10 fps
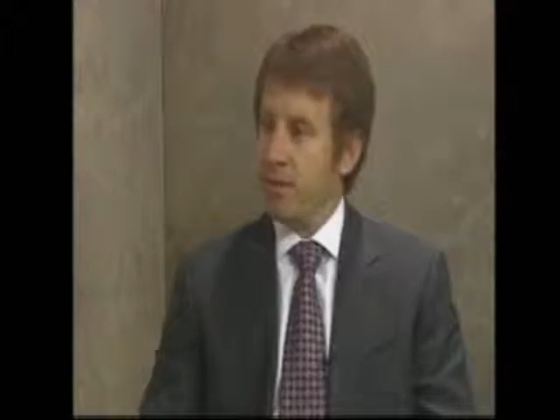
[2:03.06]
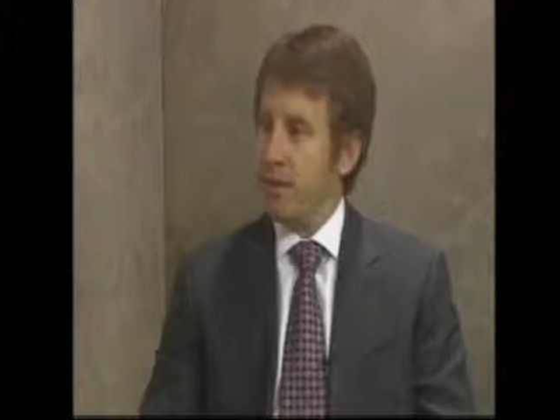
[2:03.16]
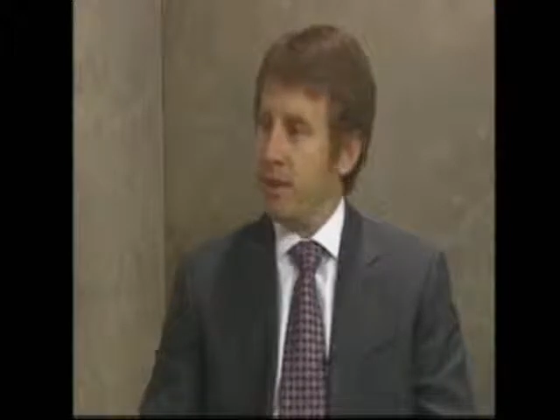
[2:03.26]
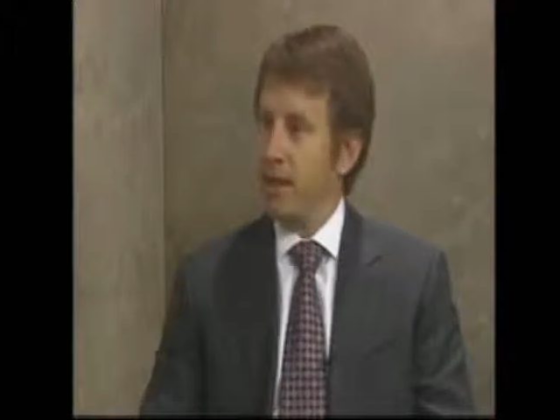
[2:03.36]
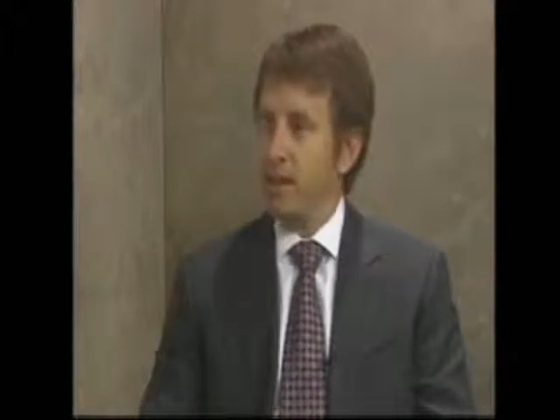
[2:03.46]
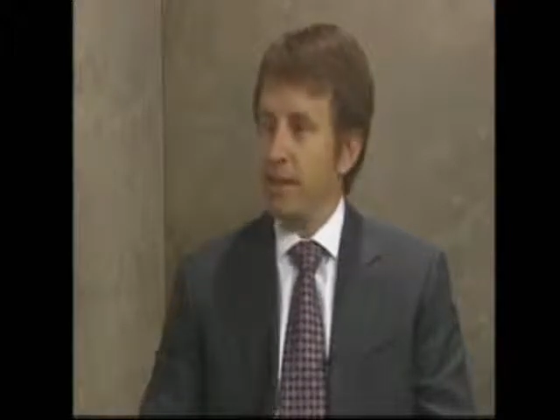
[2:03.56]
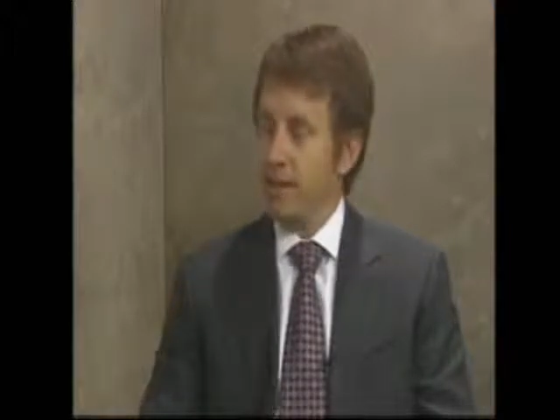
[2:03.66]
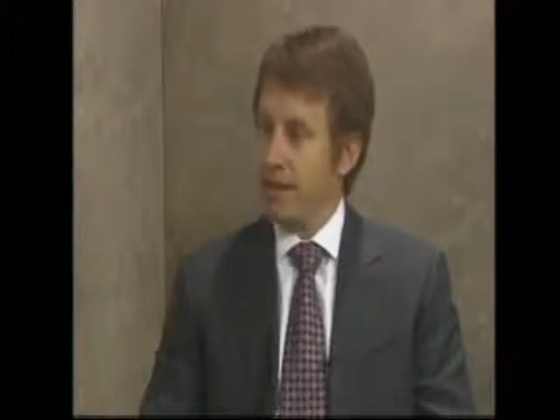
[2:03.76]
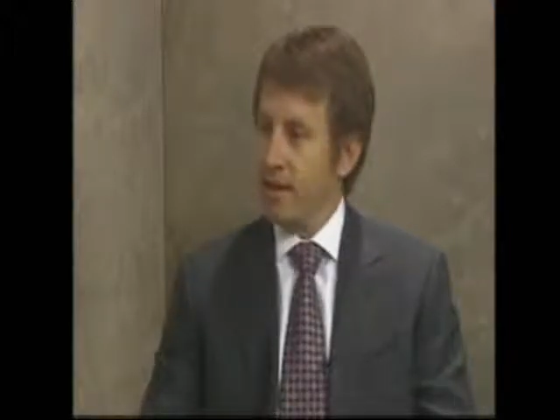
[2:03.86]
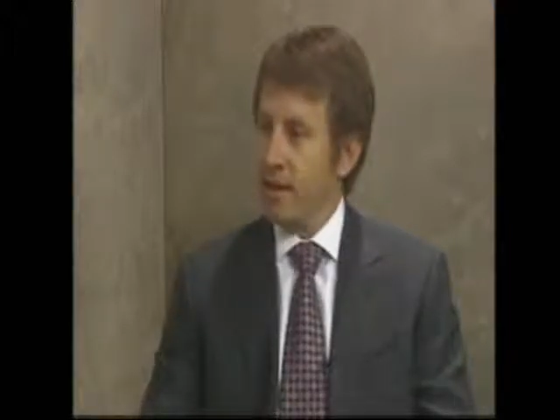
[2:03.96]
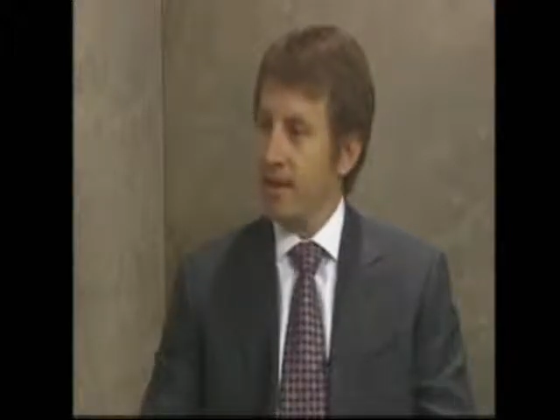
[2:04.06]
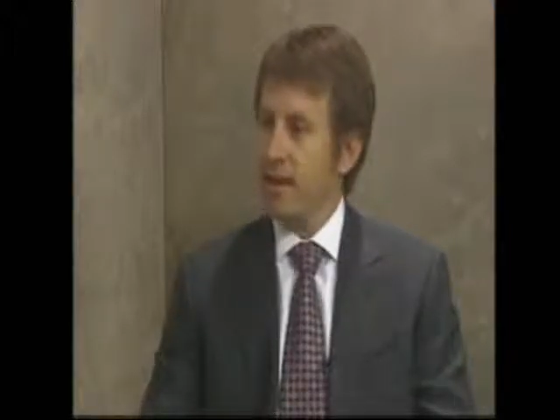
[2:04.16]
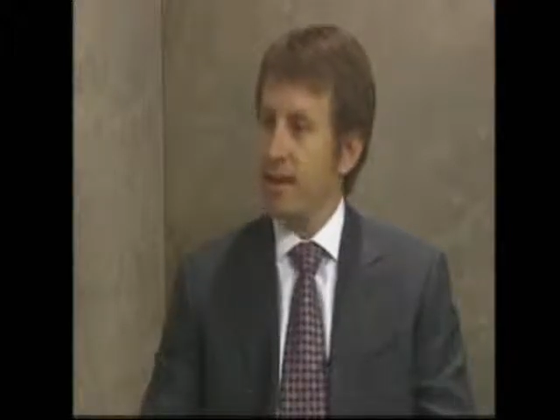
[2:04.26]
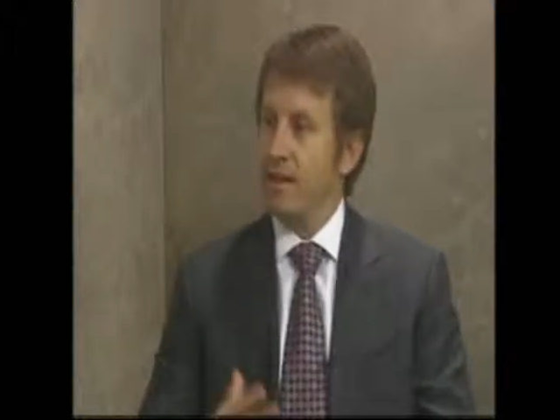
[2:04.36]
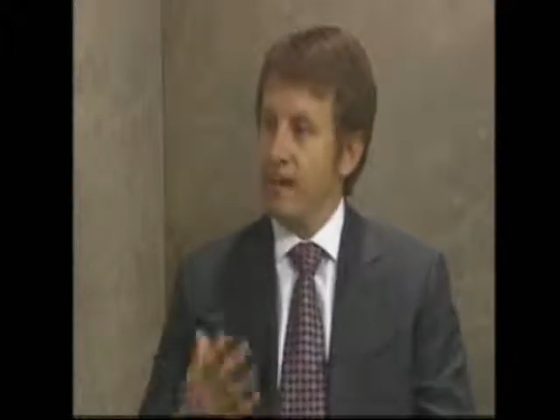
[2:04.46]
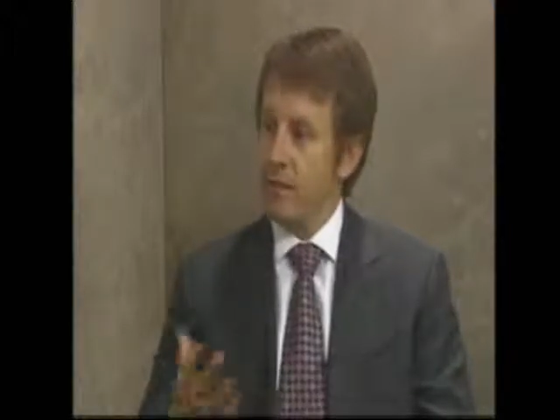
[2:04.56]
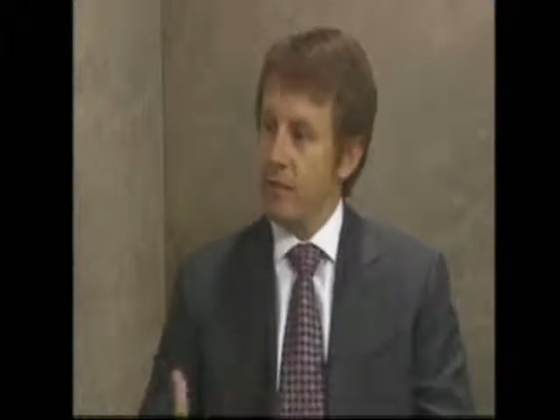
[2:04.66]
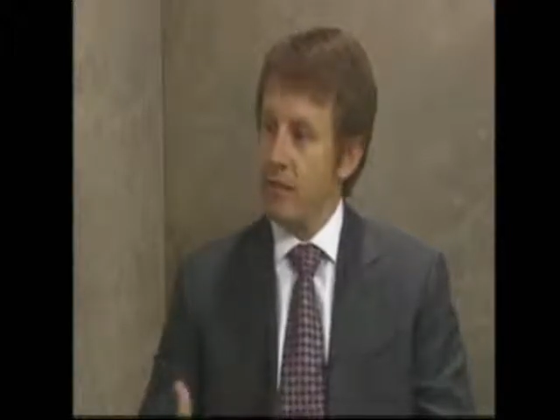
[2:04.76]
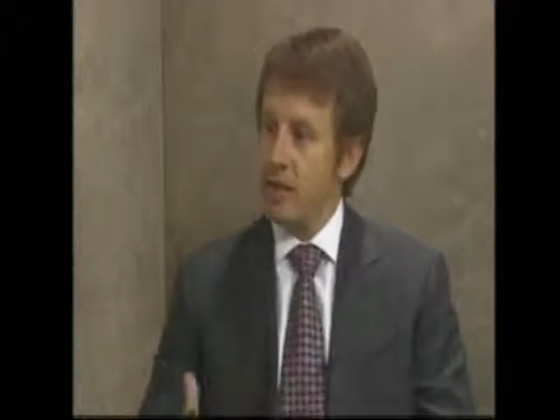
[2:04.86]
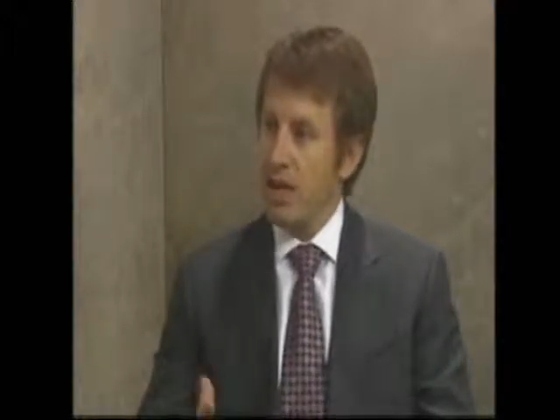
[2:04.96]
can be dizziness, any
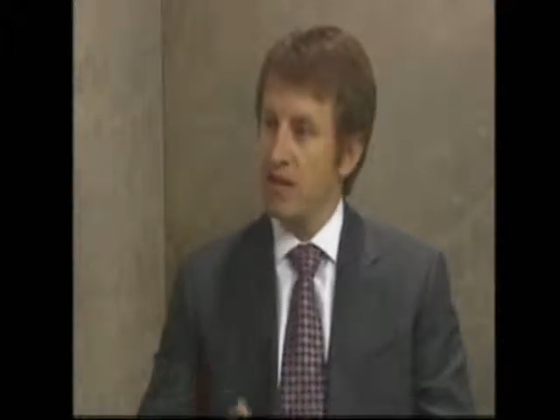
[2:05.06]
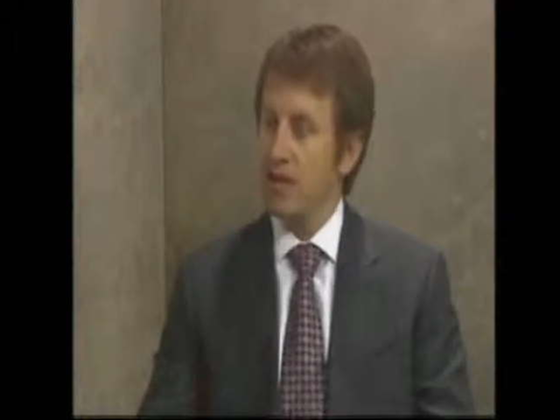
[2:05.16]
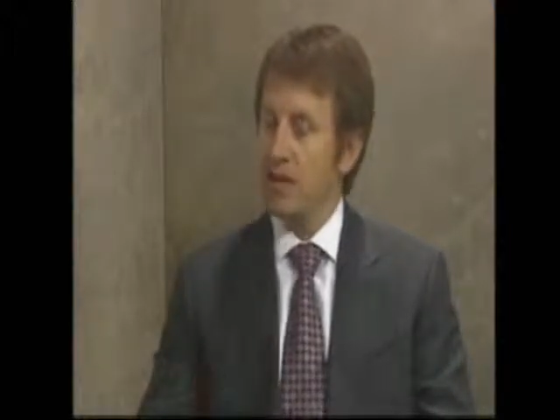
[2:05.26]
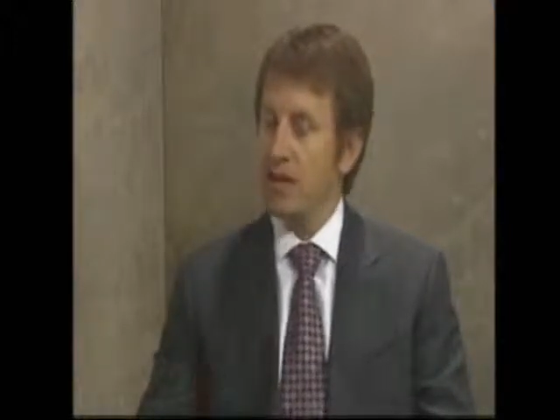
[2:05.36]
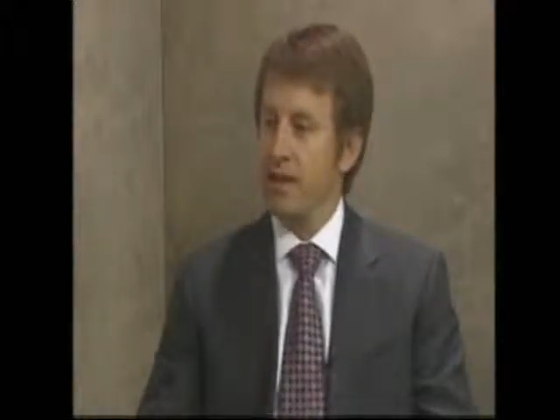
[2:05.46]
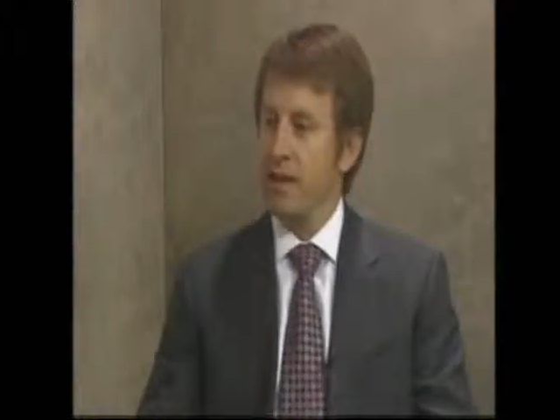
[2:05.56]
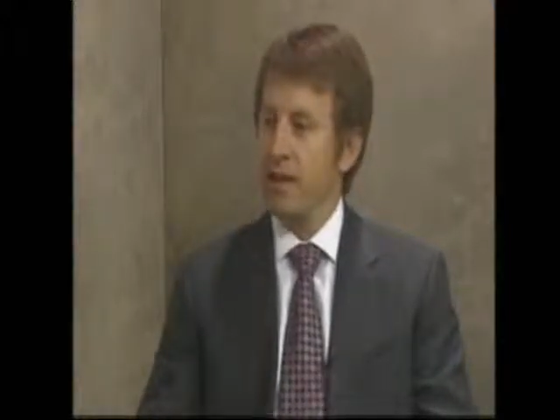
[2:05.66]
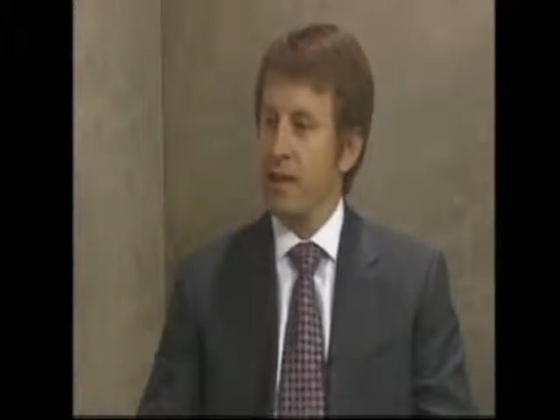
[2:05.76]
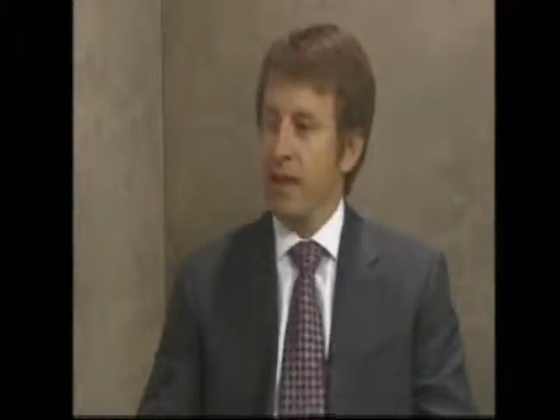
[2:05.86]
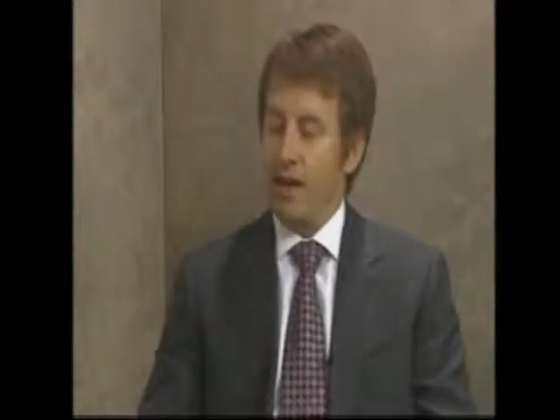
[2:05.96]
type of changes in their